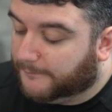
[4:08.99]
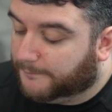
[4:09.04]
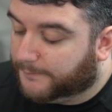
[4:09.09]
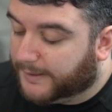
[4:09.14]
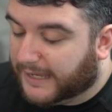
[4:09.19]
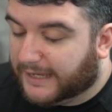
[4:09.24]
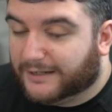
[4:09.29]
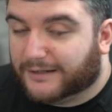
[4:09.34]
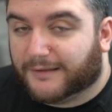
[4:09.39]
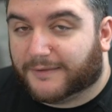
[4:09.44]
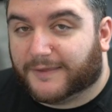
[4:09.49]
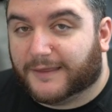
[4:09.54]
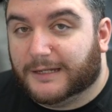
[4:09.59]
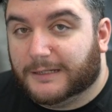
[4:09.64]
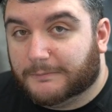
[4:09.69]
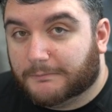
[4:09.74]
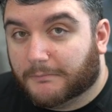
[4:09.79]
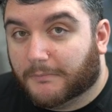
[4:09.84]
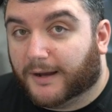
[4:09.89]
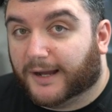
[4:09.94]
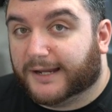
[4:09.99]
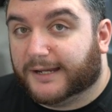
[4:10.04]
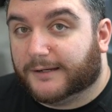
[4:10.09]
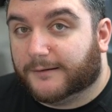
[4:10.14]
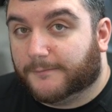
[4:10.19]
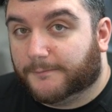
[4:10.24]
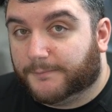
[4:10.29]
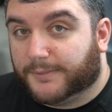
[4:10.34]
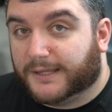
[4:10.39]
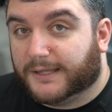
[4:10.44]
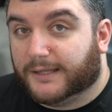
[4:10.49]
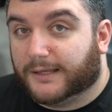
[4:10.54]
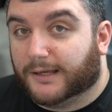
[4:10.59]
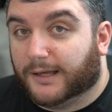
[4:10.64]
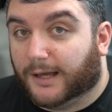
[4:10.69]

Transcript: Pandicine might be